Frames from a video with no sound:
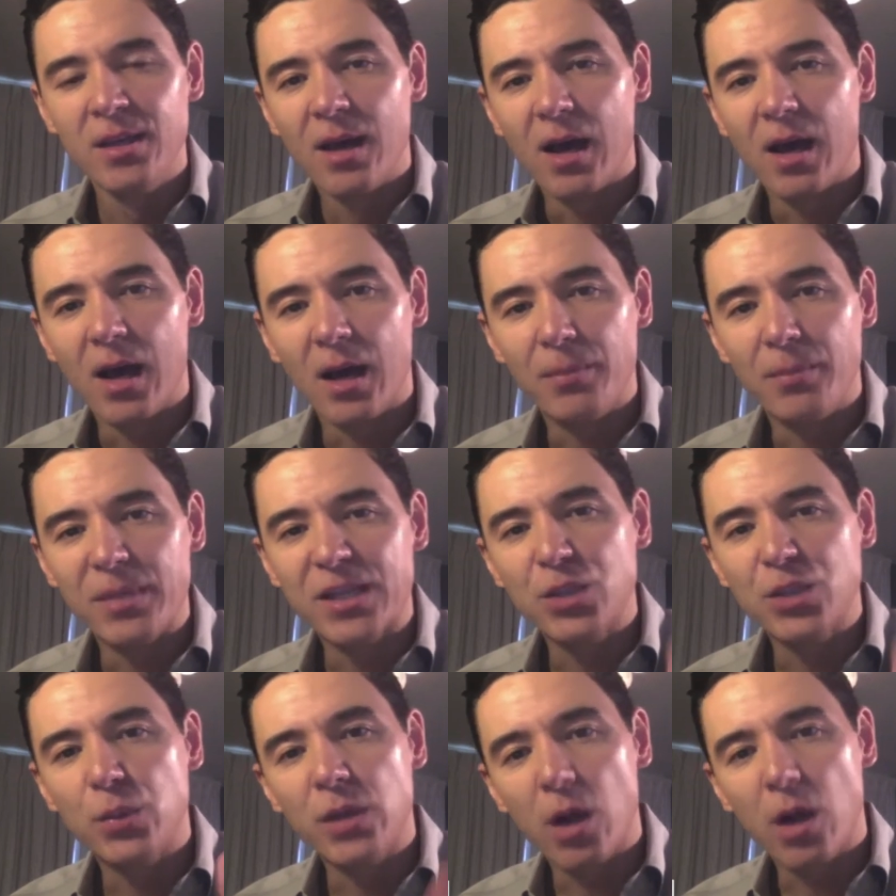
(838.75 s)
uh,
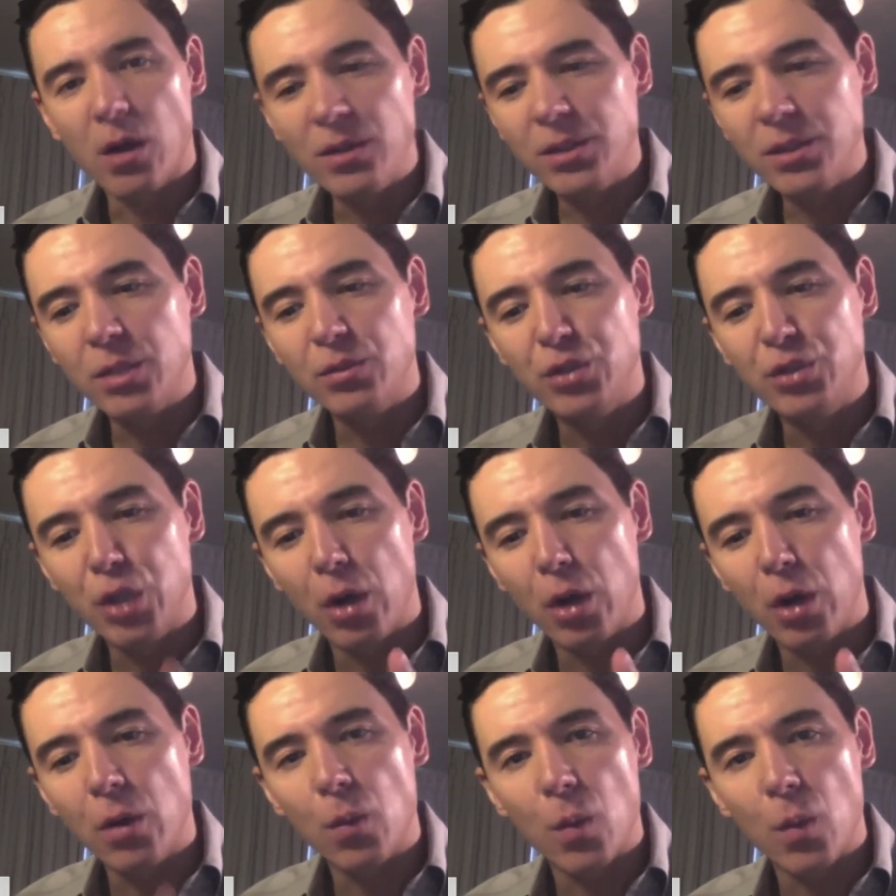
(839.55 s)
because we also
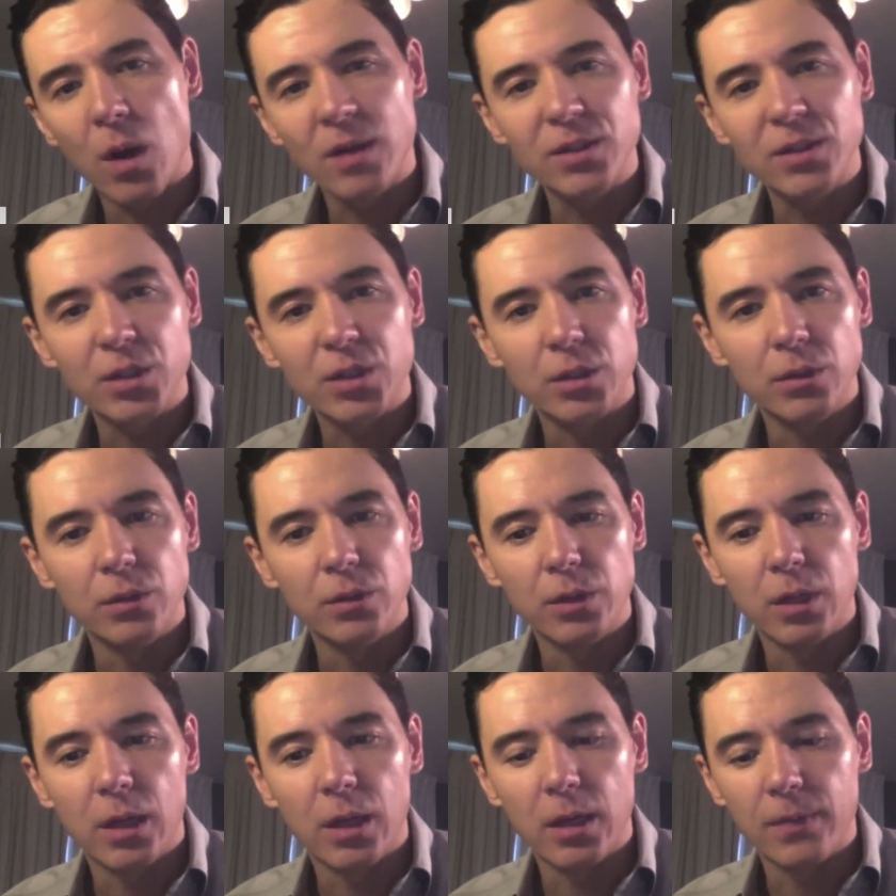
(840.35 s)
don't want to,
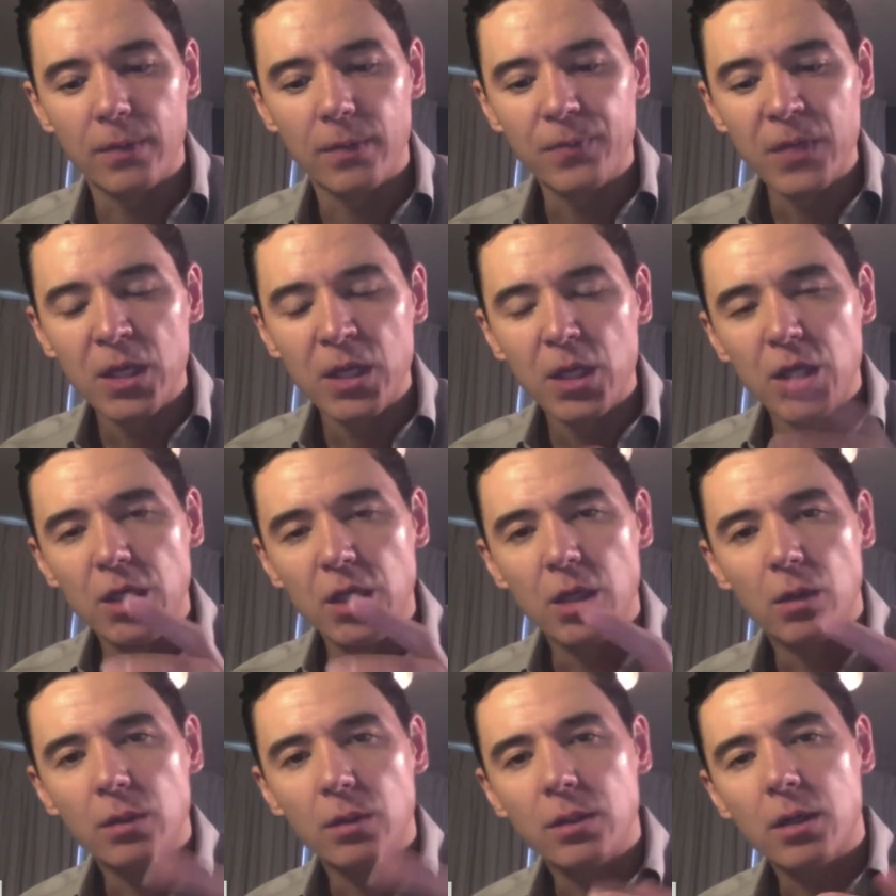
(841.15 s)
uh, you
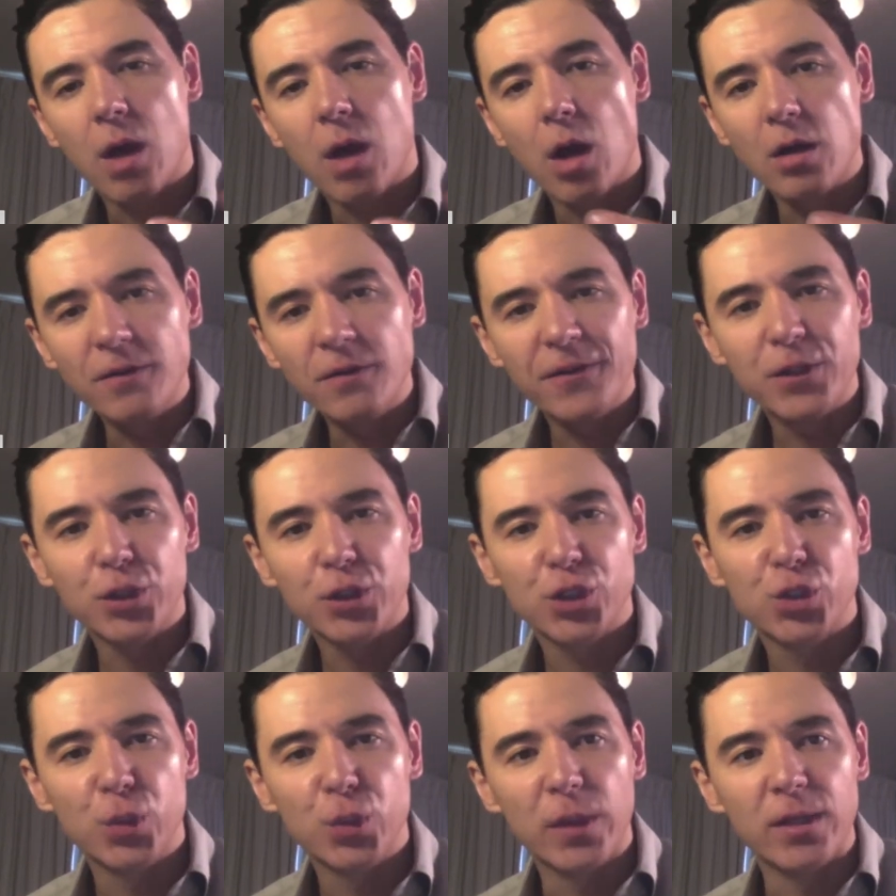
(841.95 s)
know, artificial
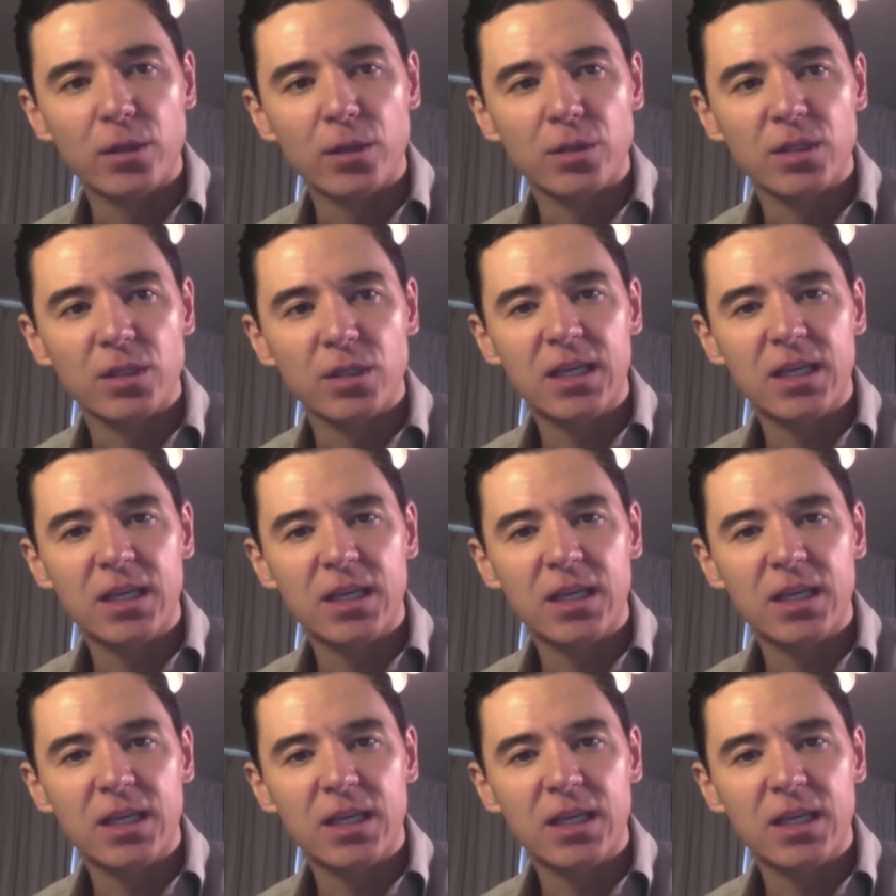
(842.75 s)
sweeteners